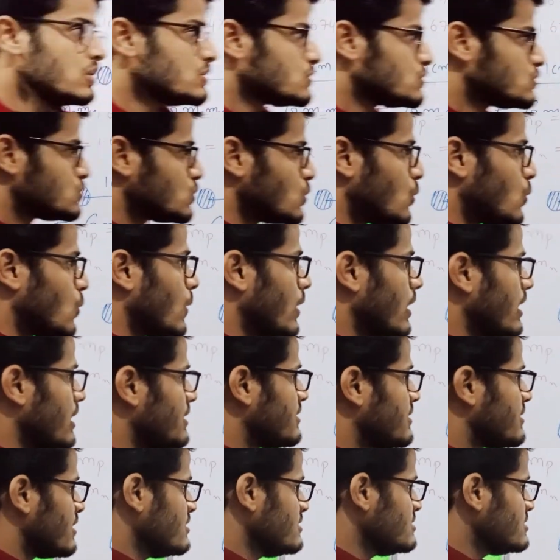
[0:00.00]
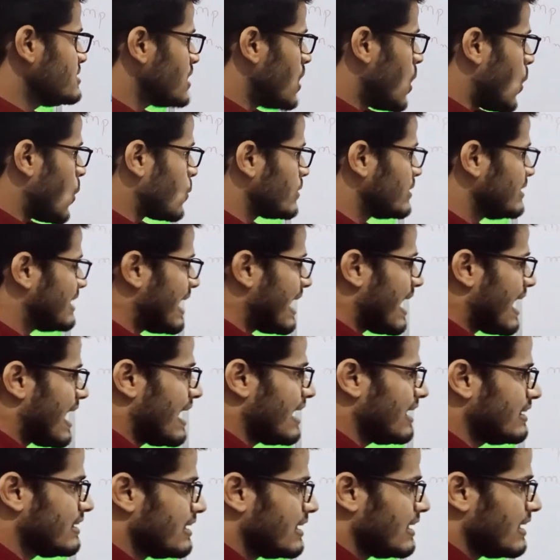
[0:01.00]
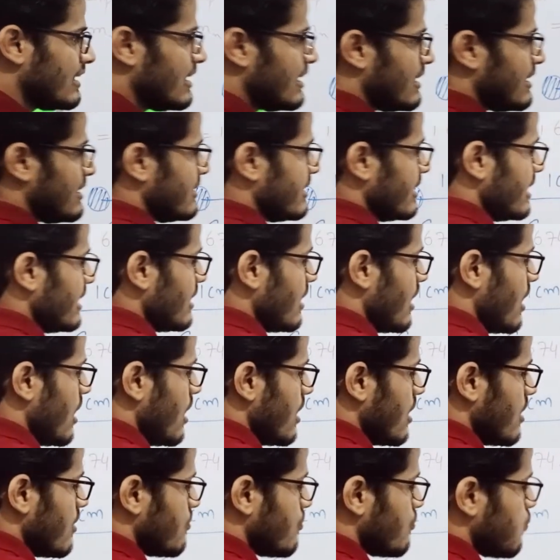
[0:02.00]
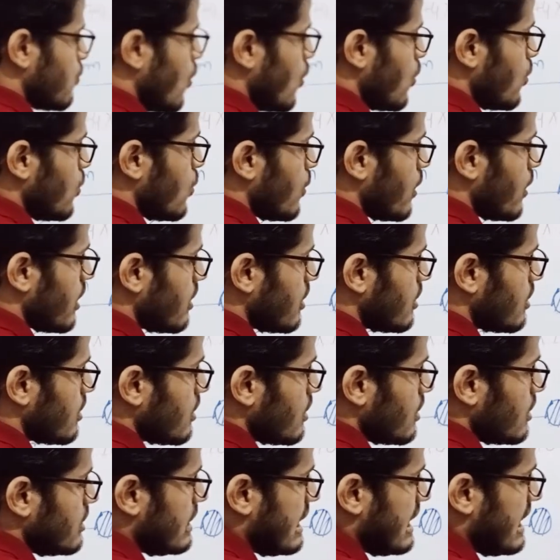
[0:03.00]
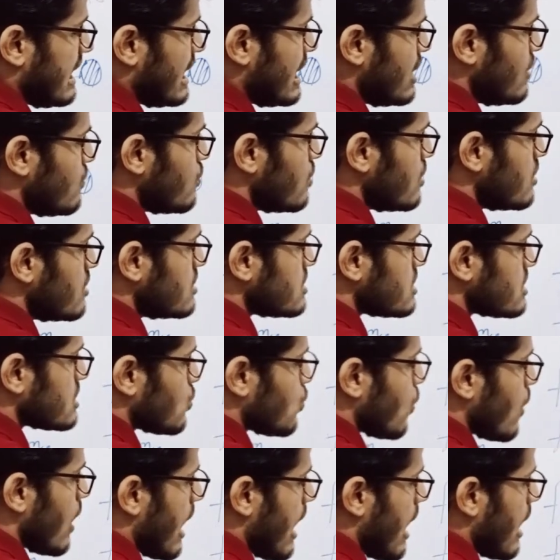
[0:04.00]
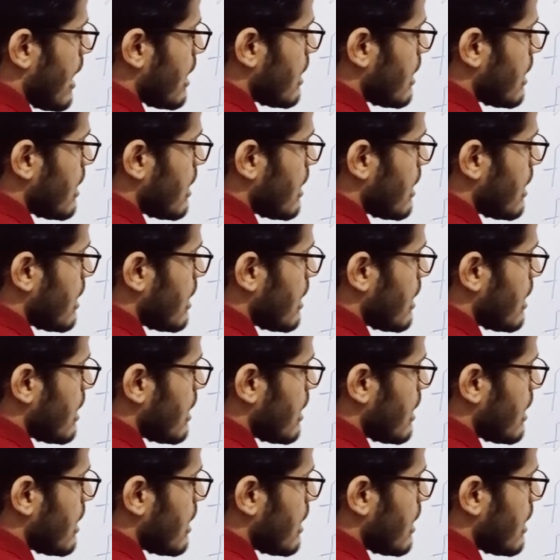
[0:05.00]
it turns out that they are following the inverse square law.